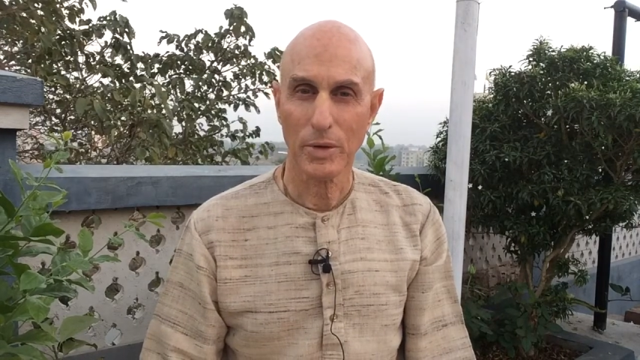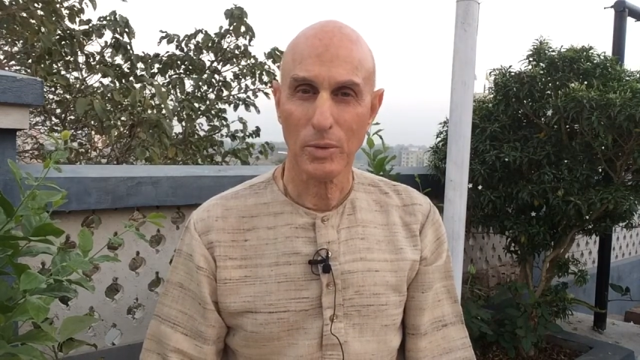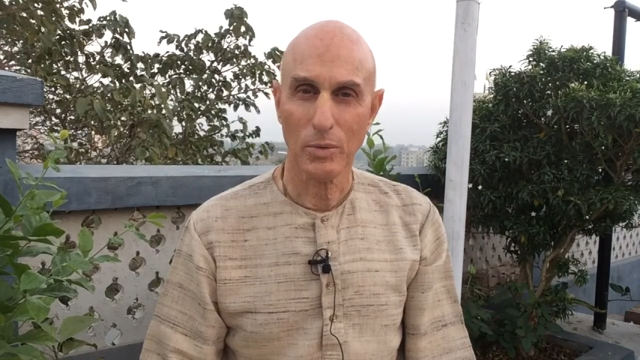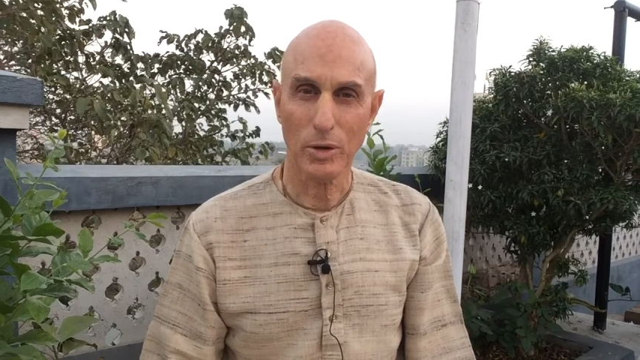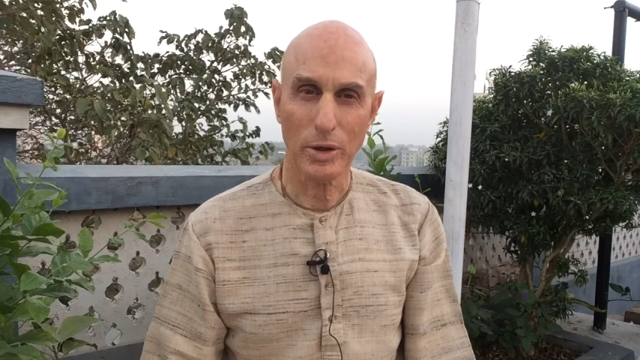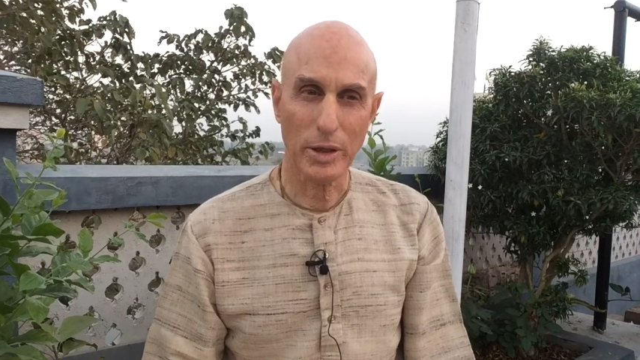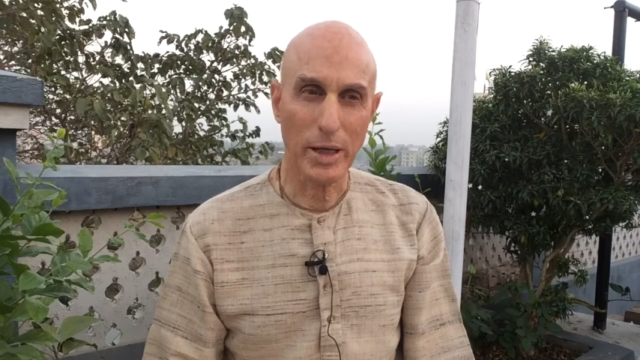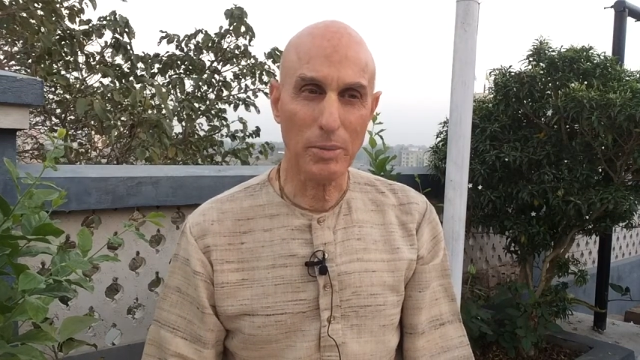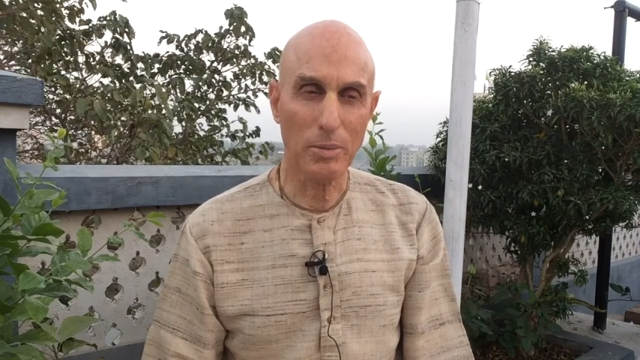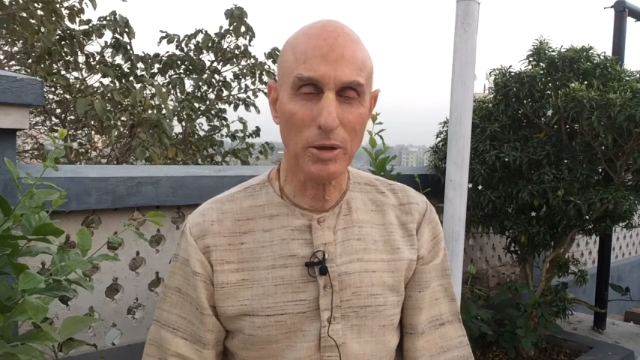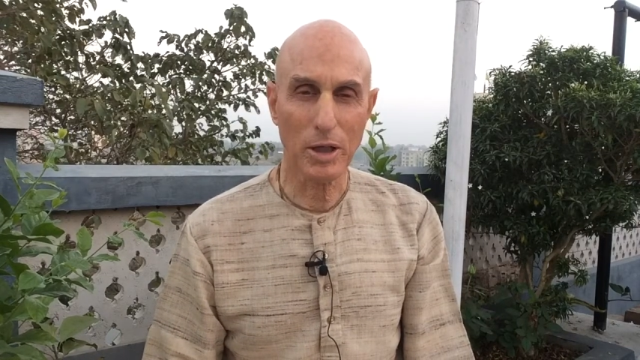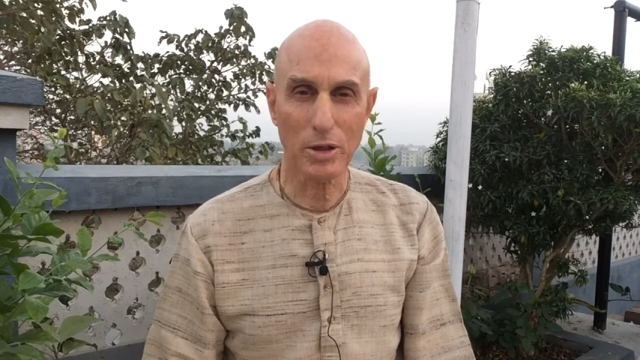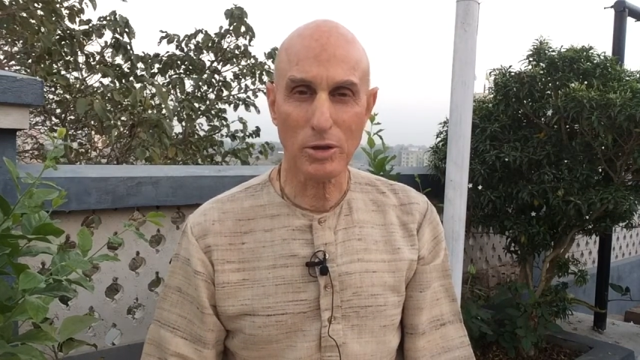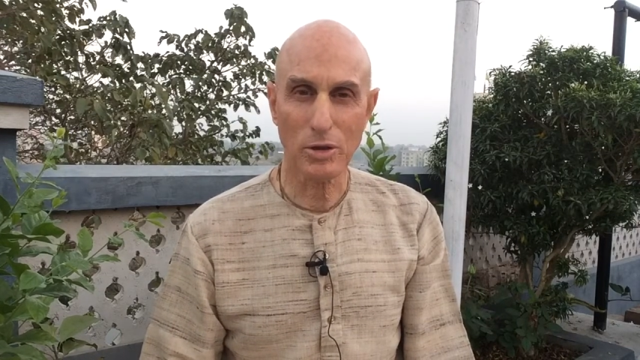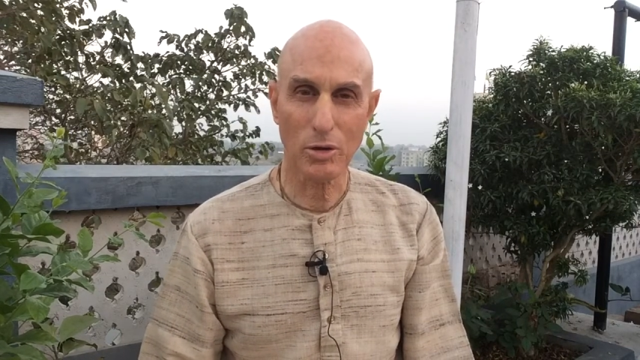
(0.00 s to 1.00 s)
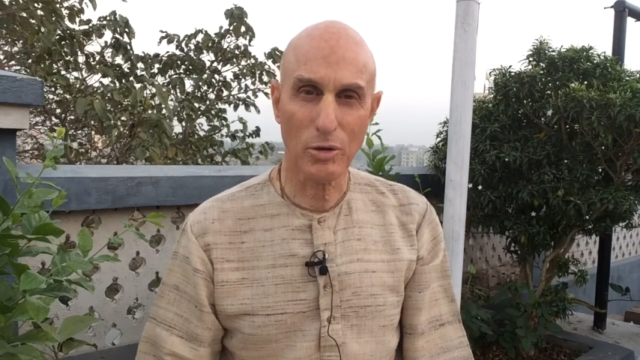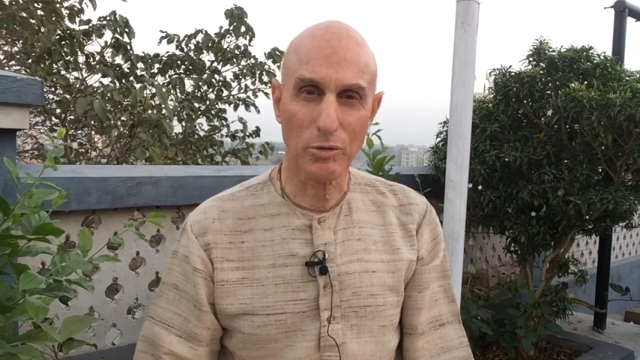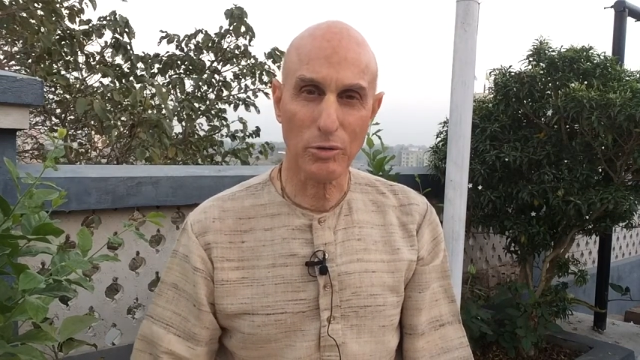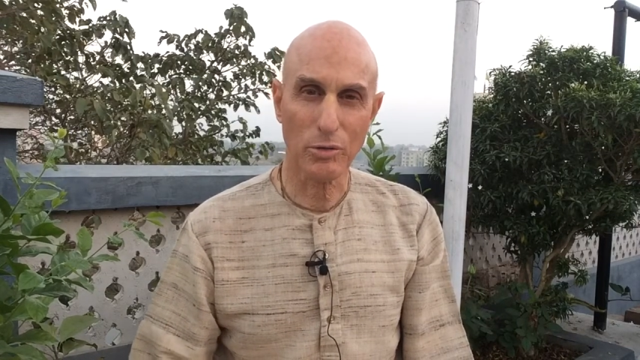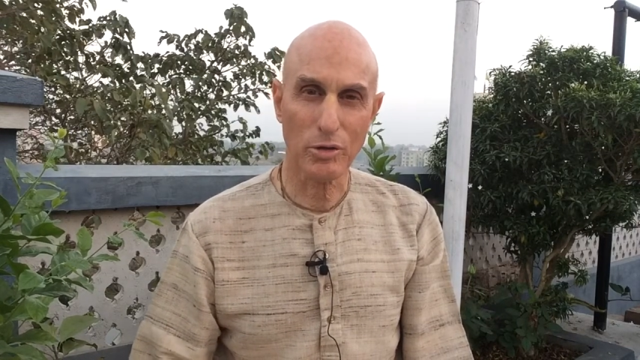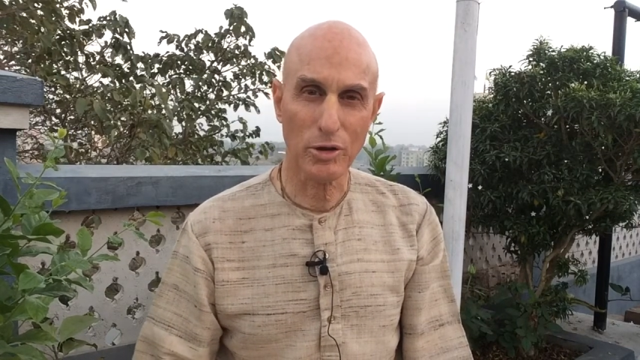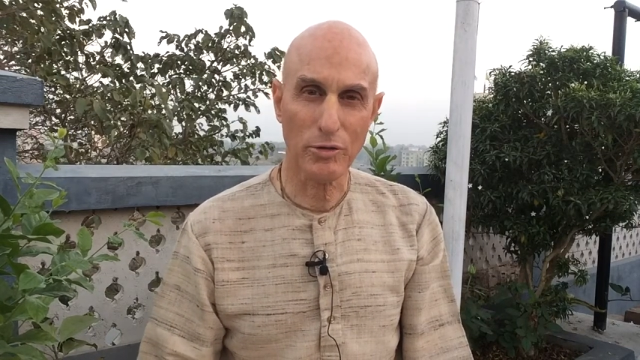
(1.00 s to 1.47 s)
will enable us to go
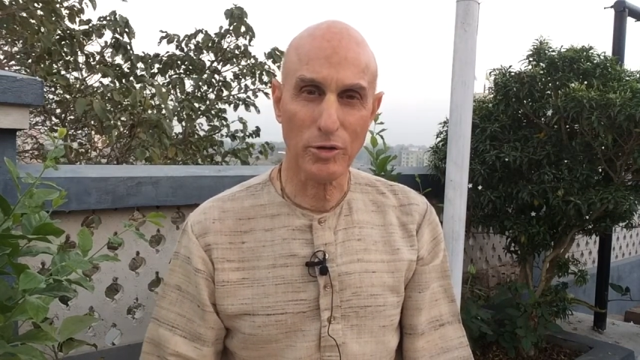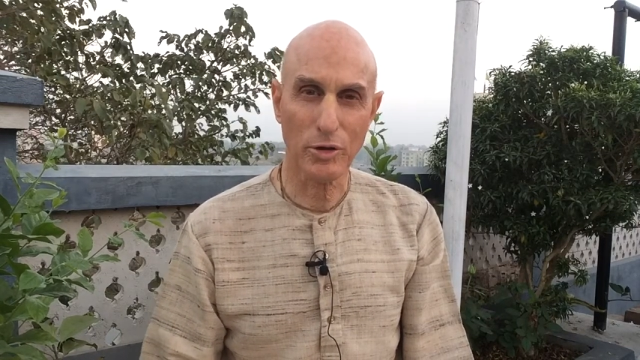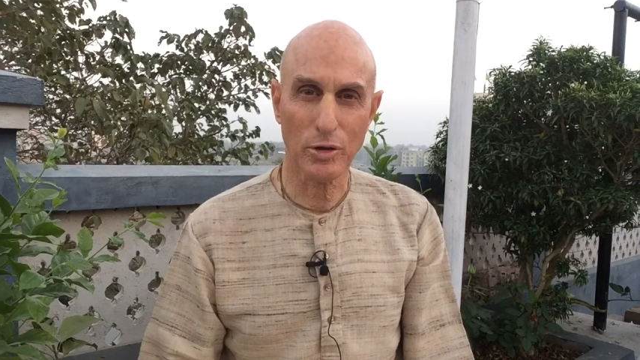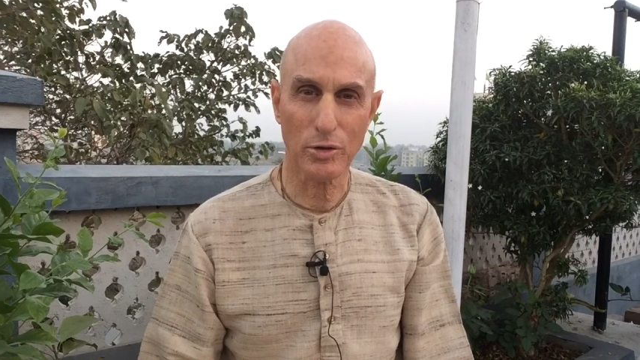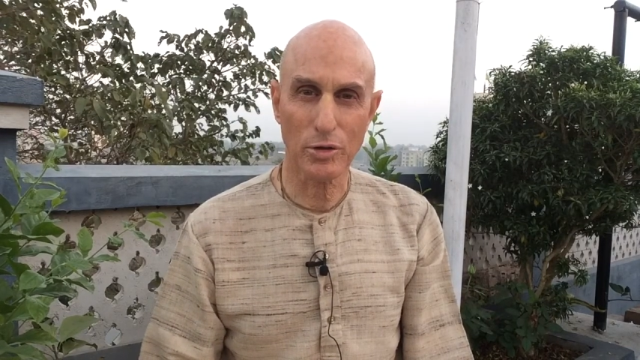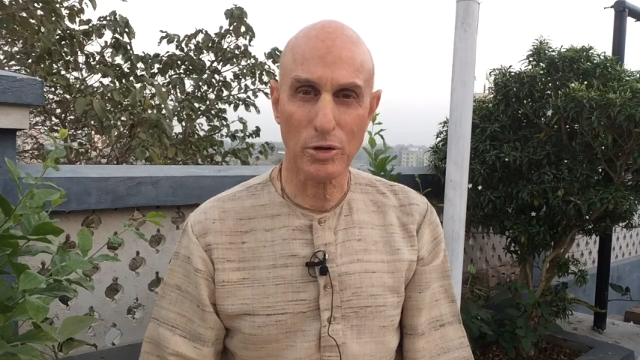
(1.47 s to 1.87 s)
through difficult